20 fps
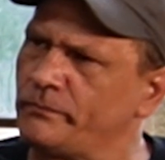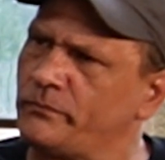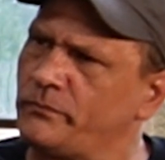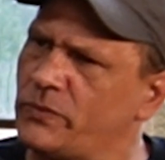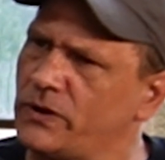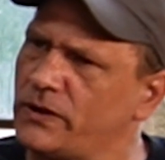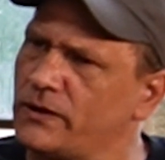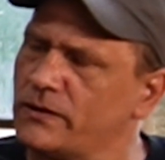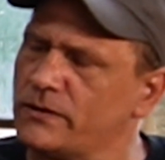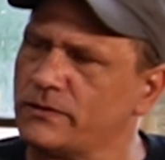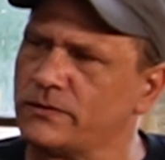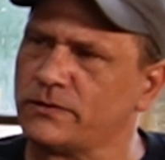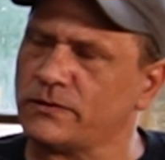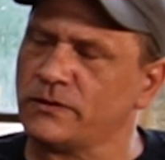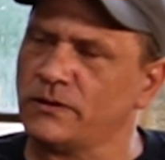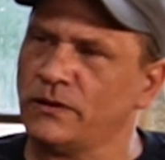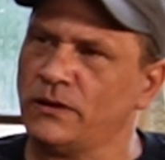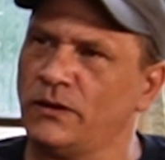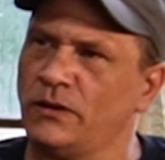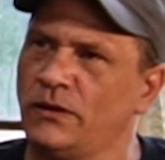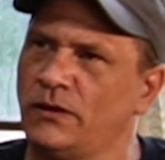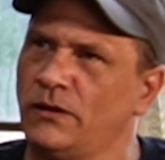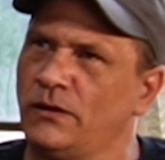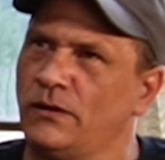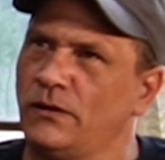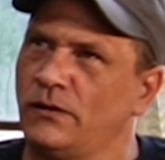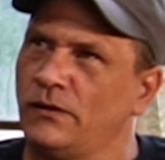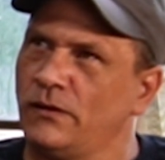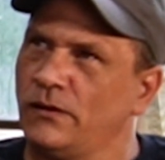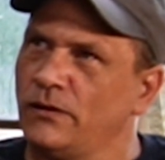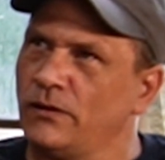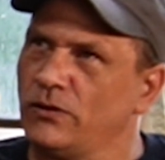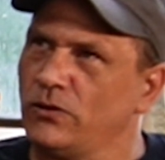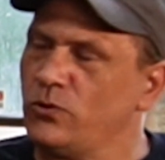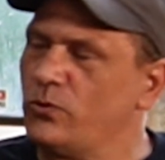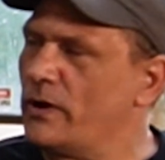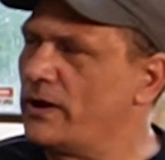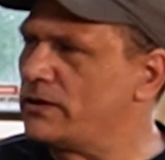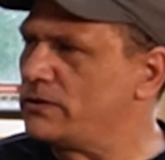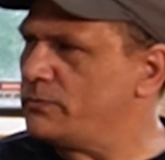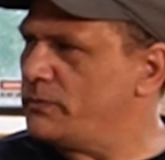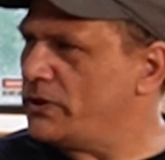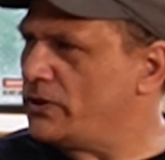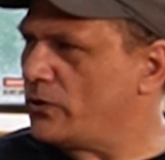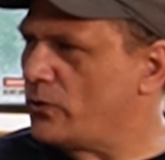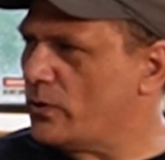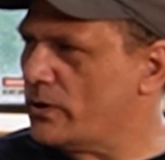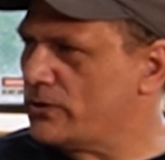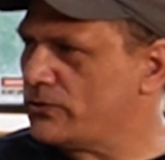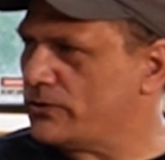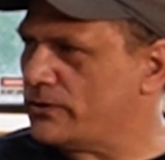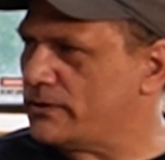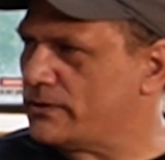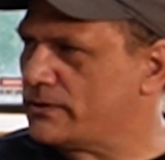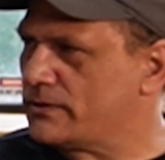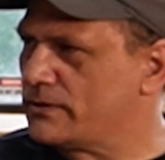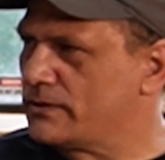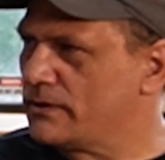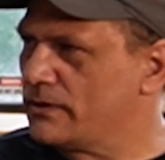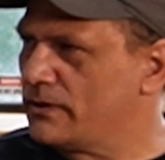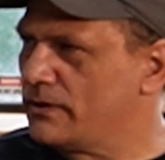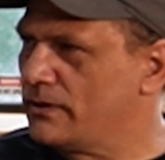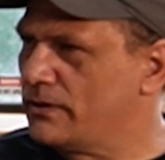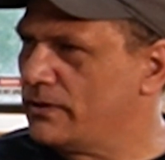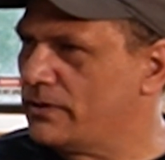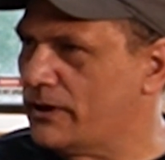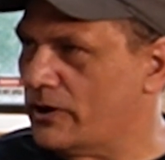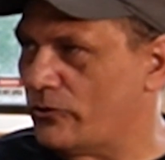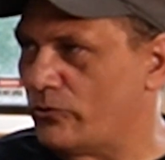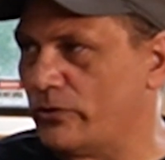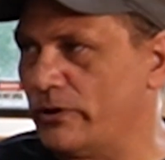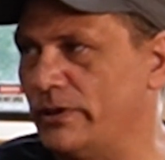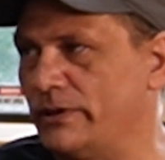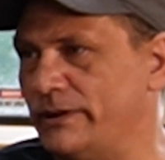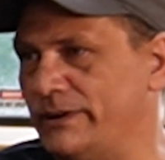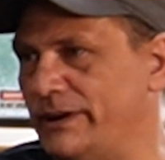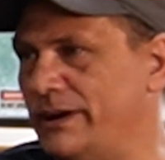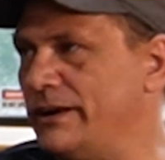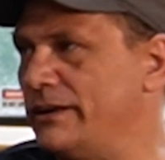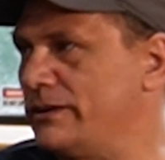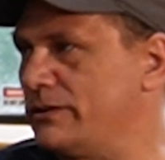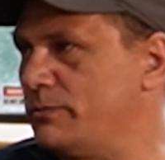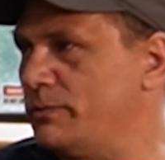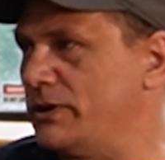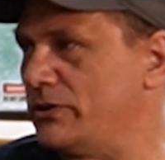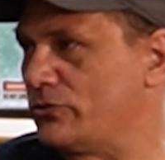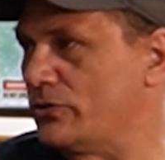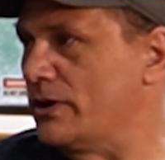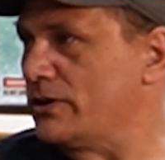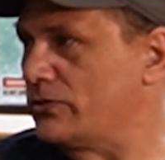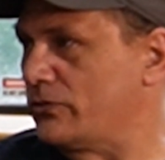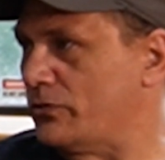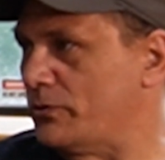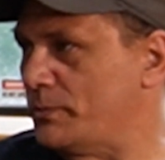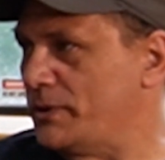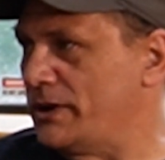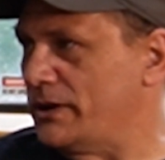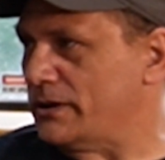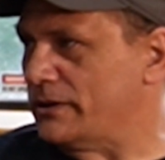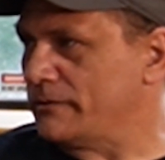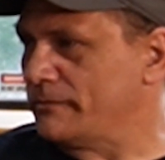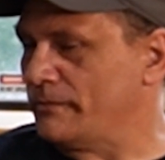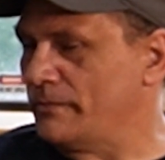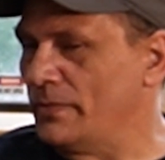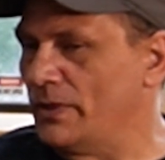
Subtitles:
because you asked me the questions that really needed to be addressed for me.